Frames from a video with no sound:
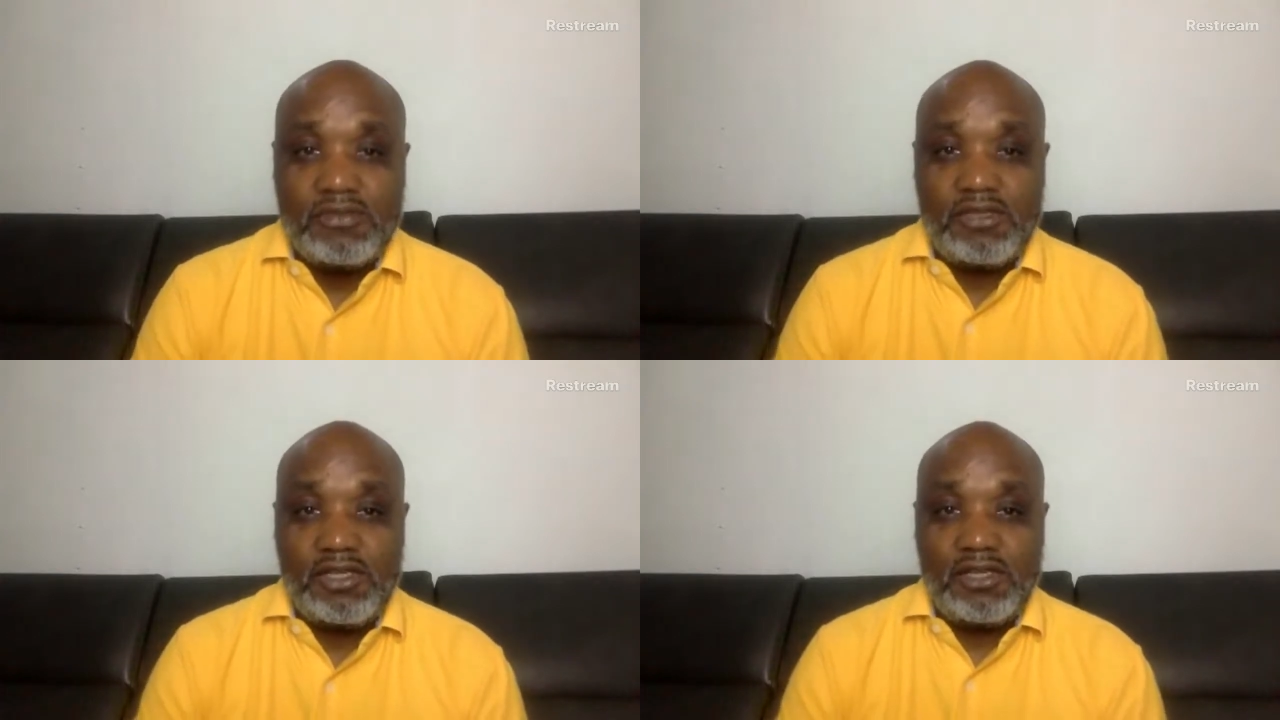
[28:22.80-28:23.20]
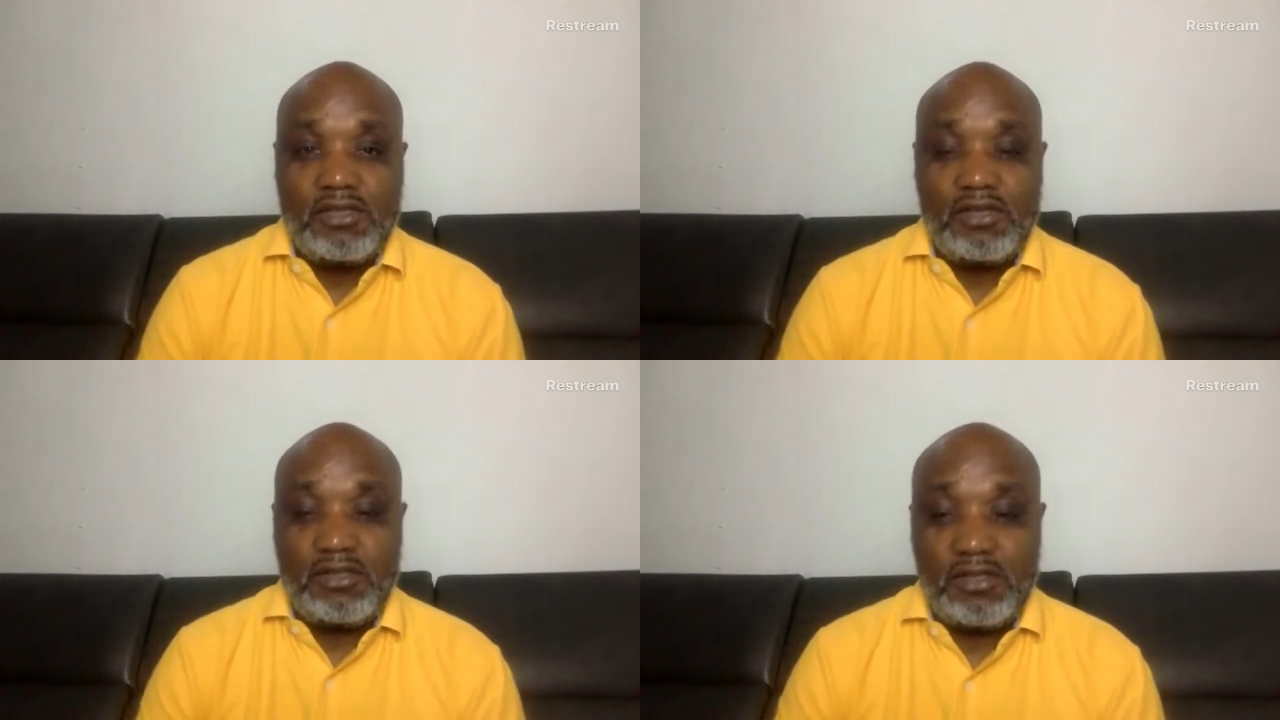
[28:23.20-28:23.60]
You
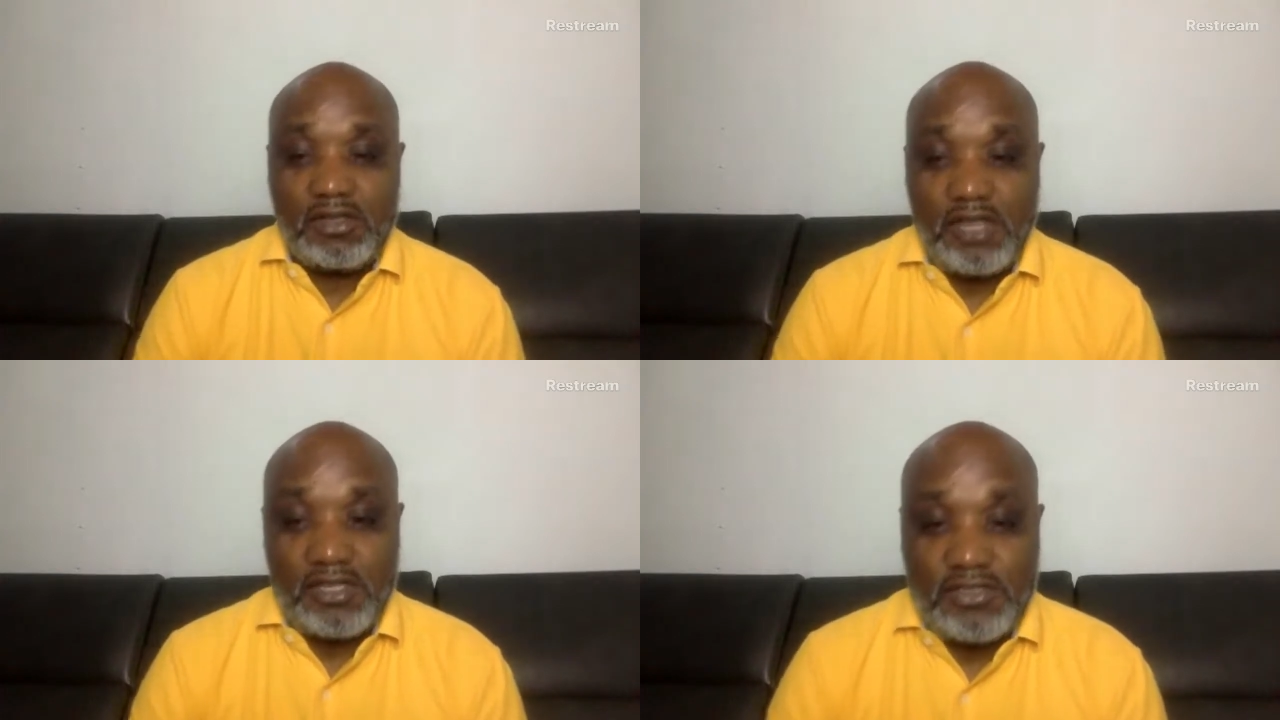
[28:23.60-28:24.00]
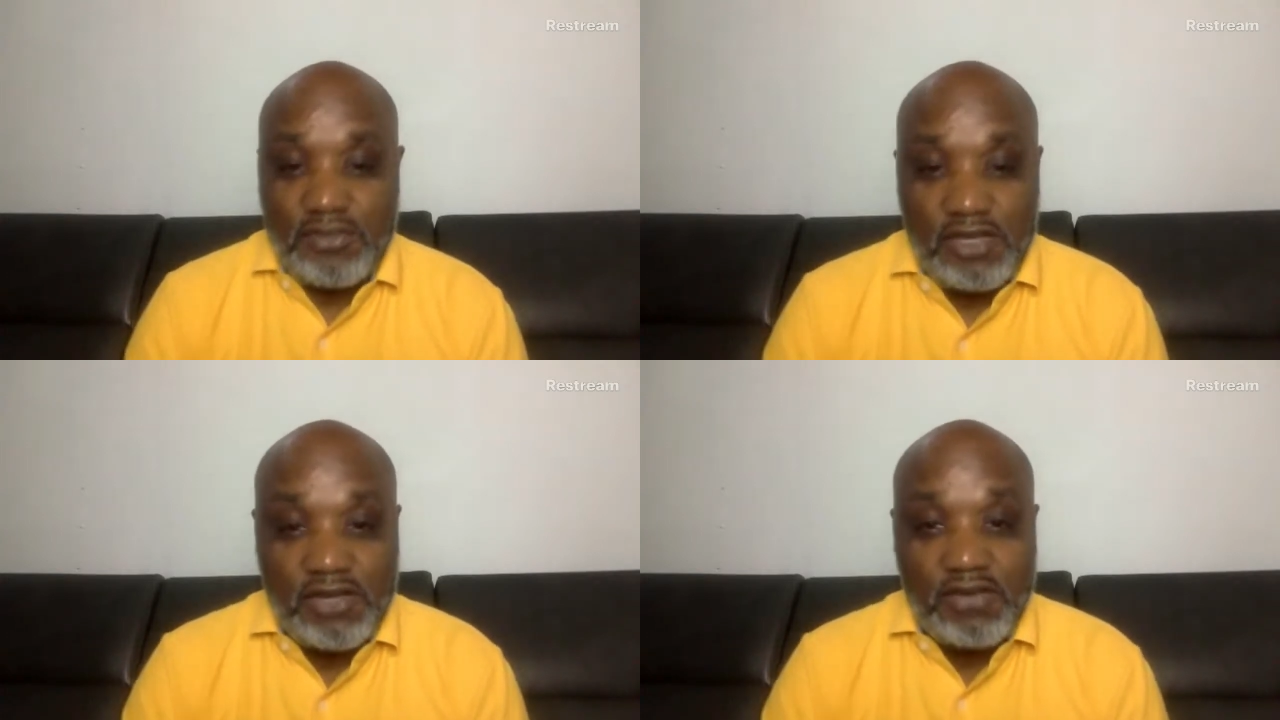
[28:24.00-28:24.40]
know, that's
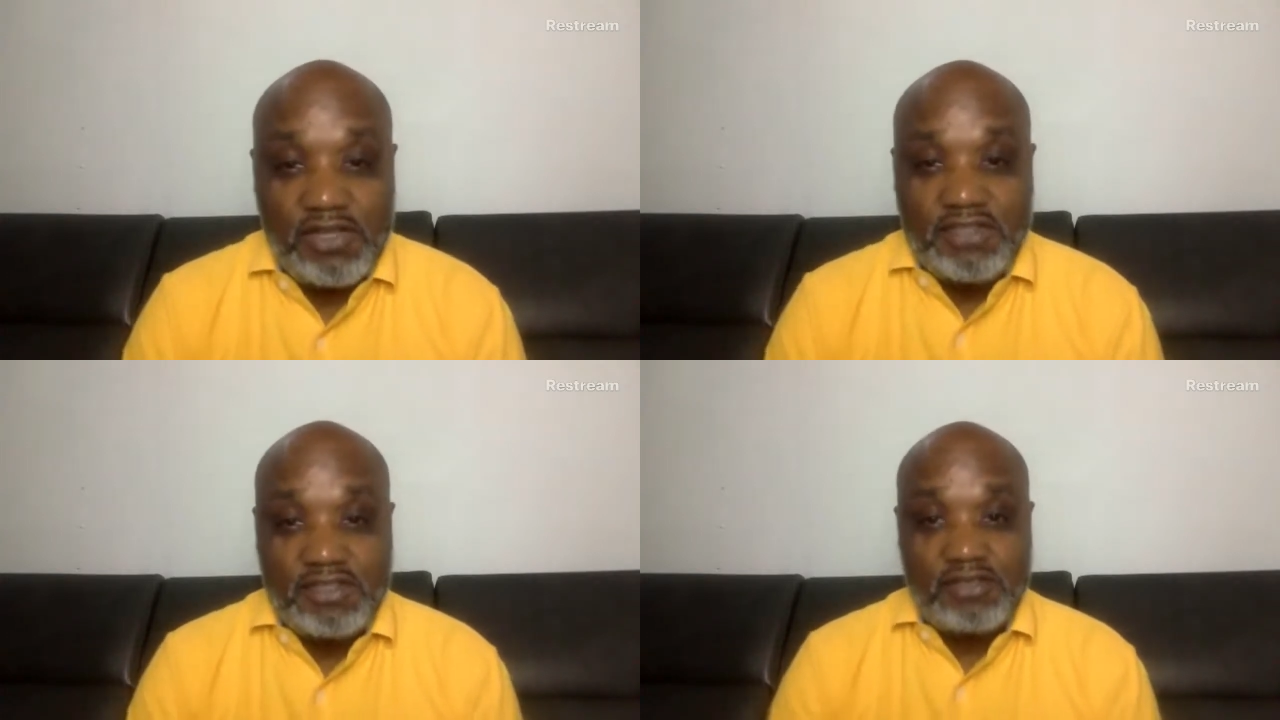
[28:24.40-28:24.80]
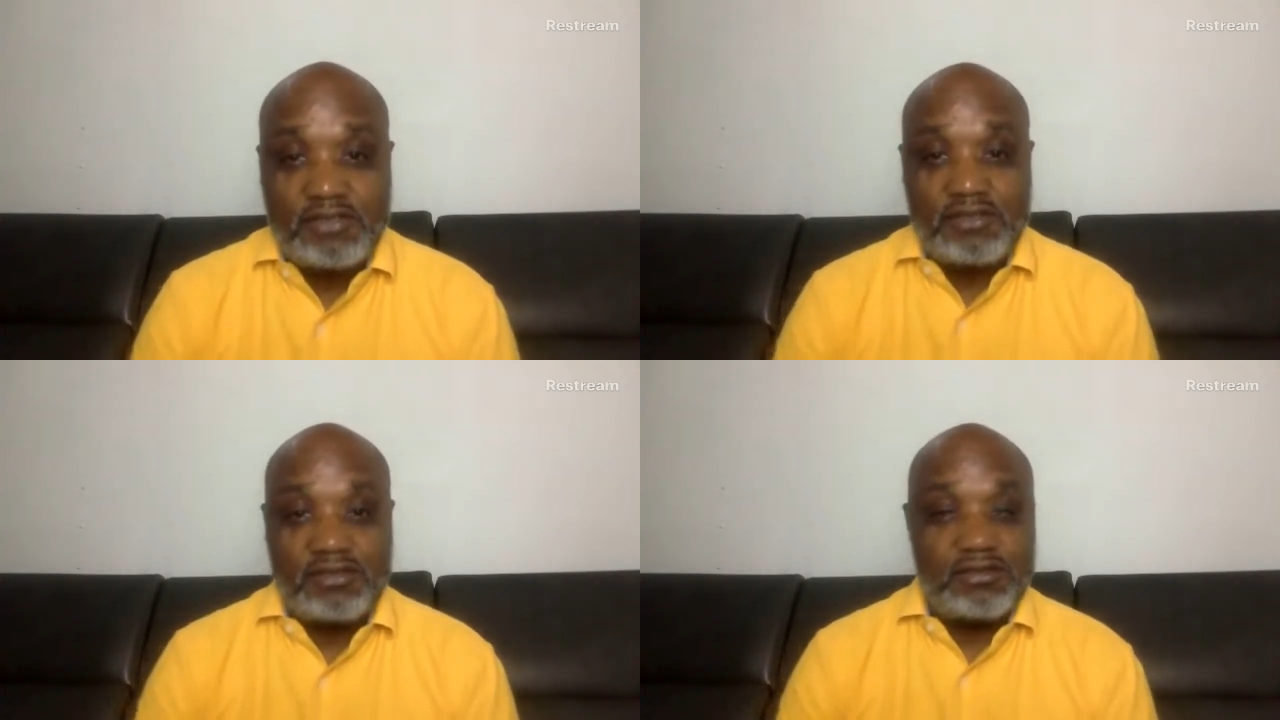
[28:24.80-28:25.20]
the only reason